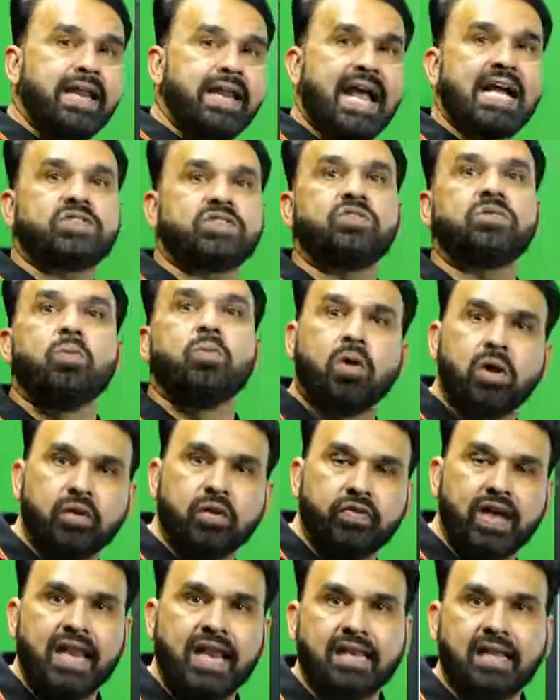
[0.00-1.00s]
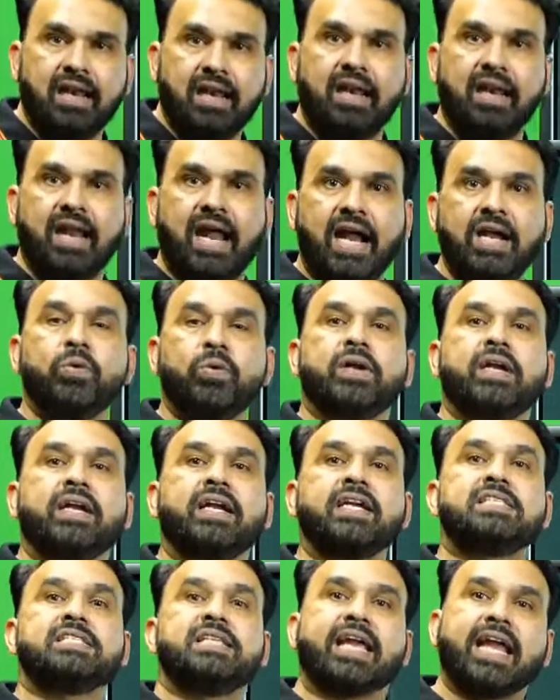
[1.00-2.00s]
reacts with more of alkyl halide, you can
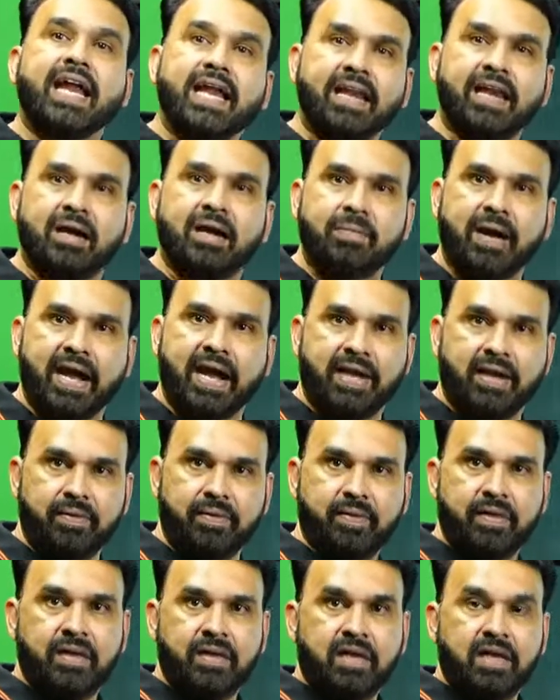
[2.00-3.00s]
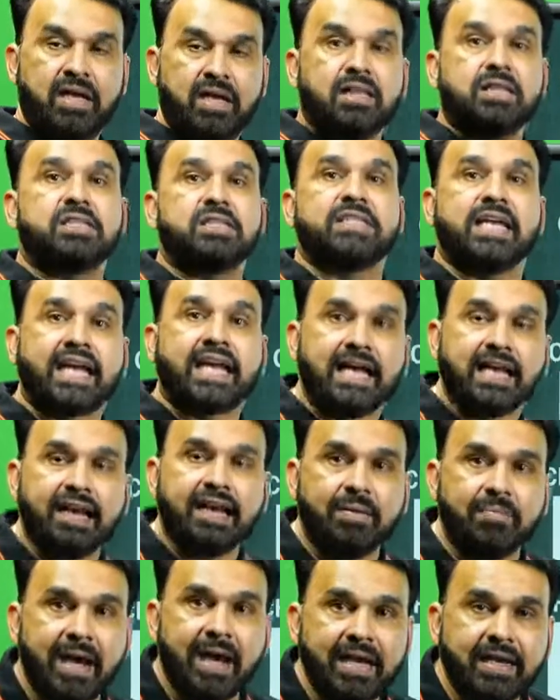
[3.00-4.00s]
get secondary amine. The secondary
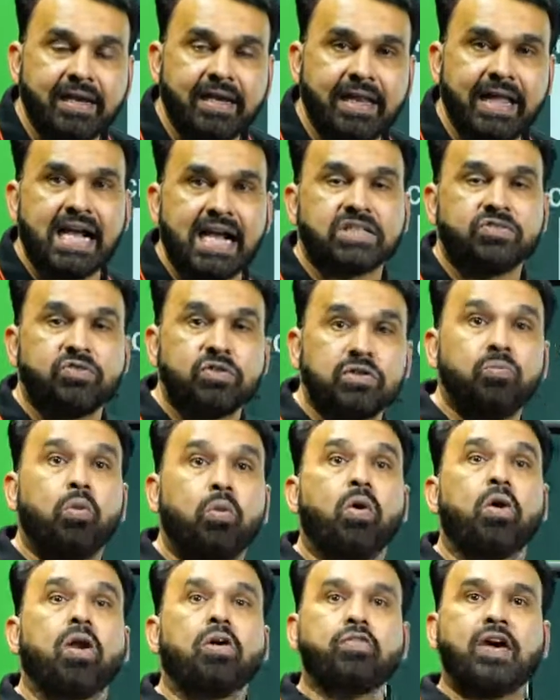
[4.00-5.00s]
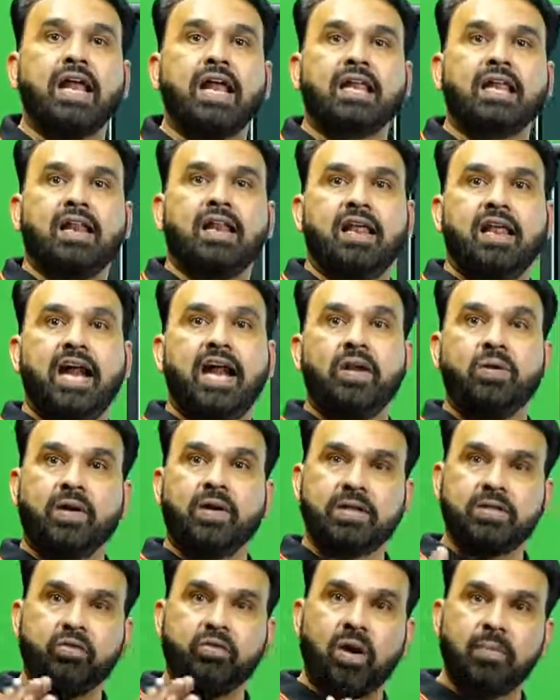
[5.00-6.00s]
amine reacts with more of alkyl halide, you
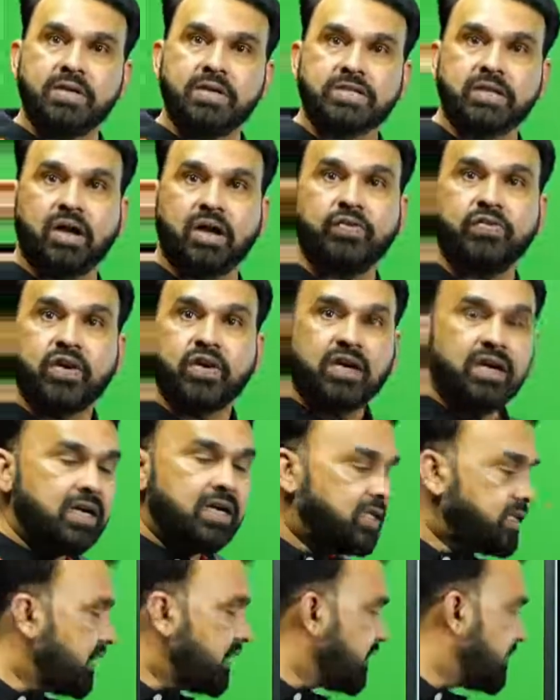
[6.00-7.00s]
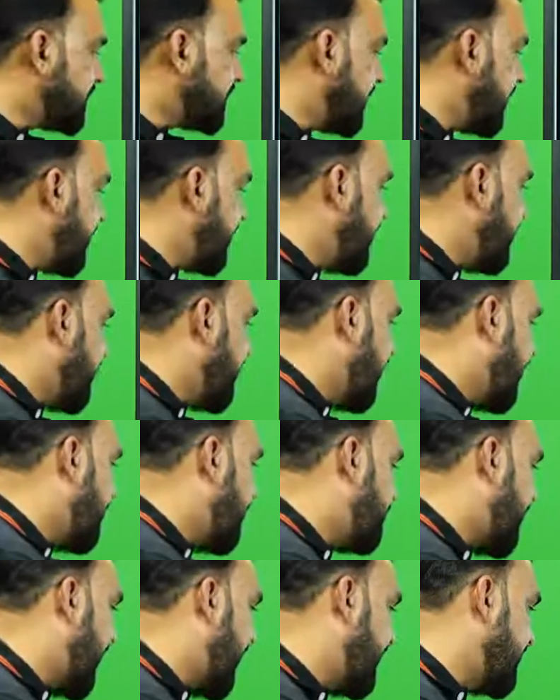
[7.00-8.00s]
get the formation of tertiary
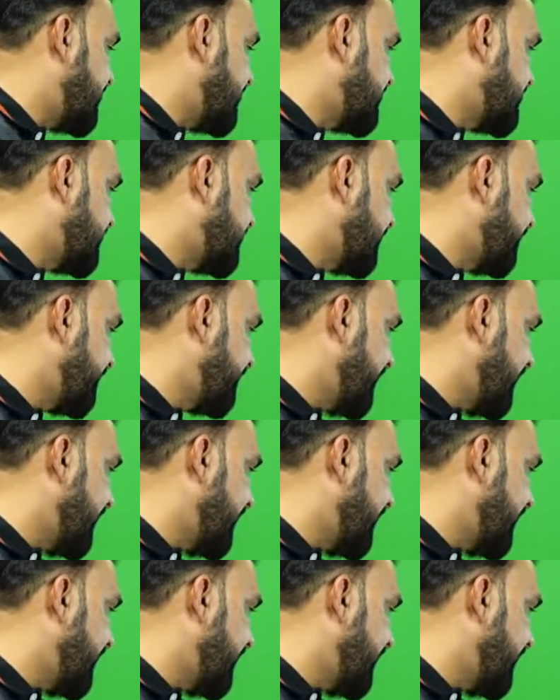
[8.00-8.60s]
amines.